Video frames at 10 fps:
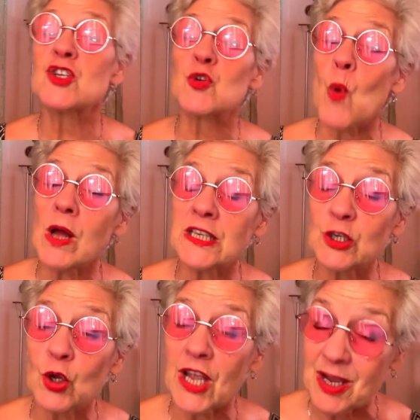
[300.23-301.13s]

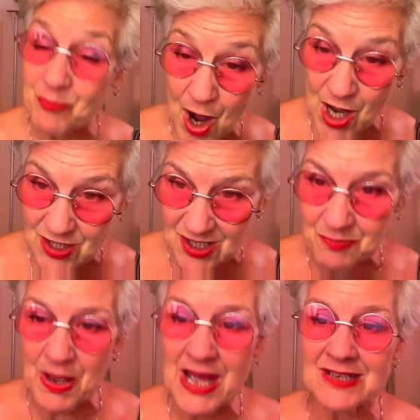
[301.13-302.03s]
squalid-looking pots
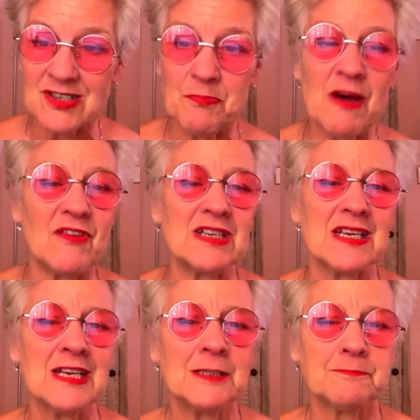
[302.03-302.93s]
and pans above it.
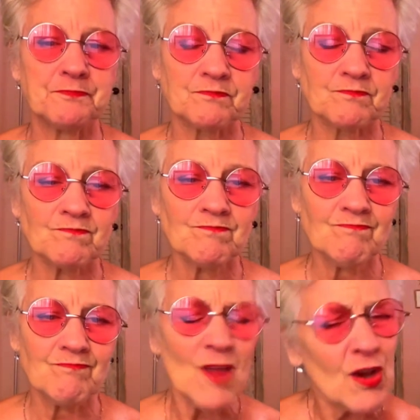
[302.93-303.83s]

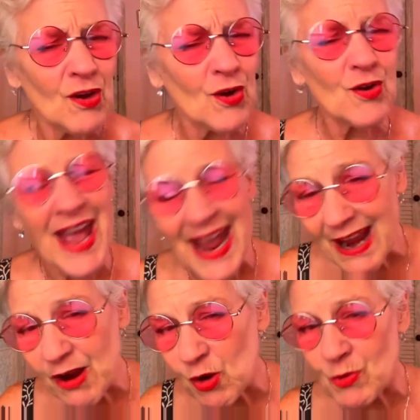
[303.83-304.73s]
Her
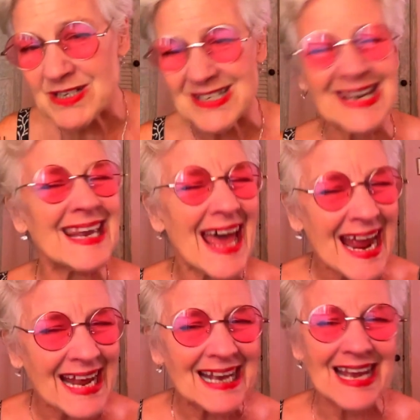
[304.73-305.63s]
hair was
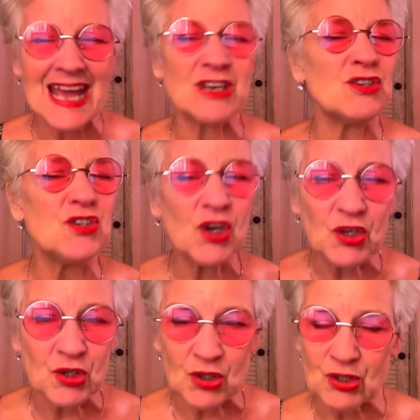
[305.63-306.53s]
lank and
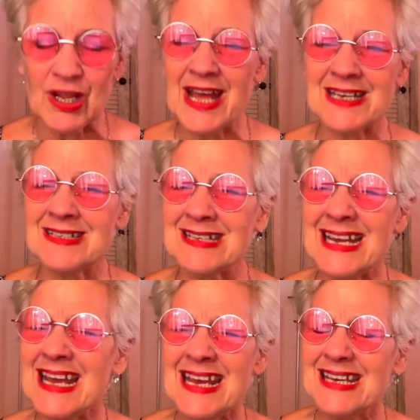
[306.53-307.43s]
dull, and
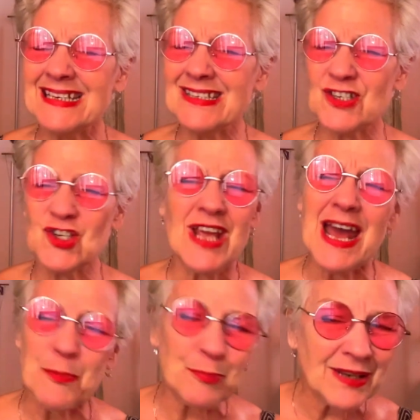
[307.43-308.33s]
she
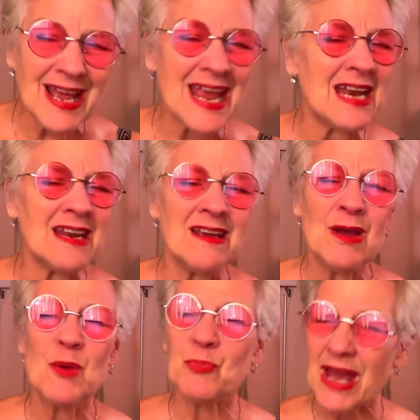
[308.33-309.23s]
had a plain,
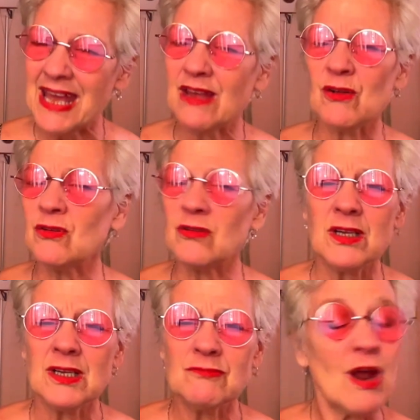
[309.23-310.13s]

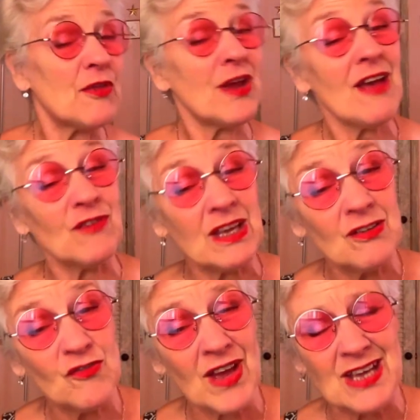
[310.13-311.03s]
pale, rather heavy
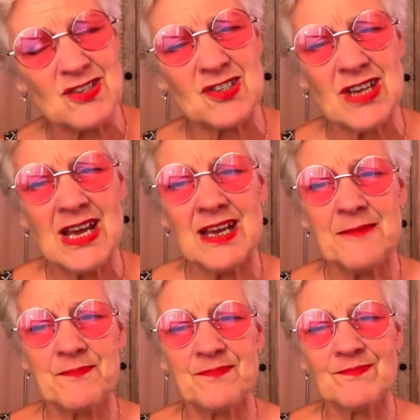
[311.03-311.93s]
face.
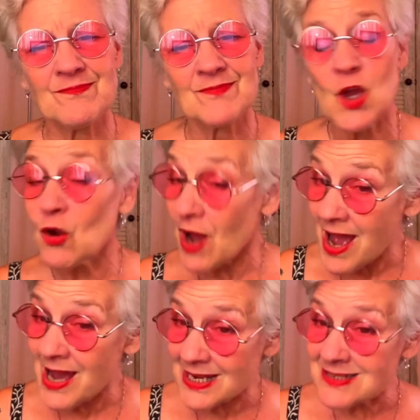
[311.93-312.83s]
Her
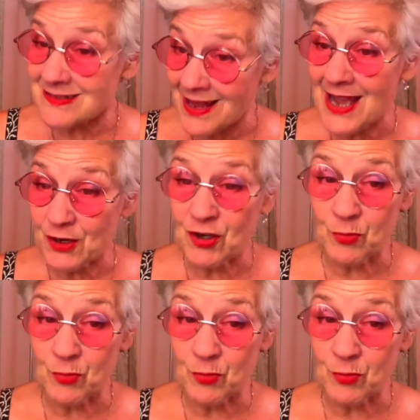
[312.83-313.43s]
eyes, like her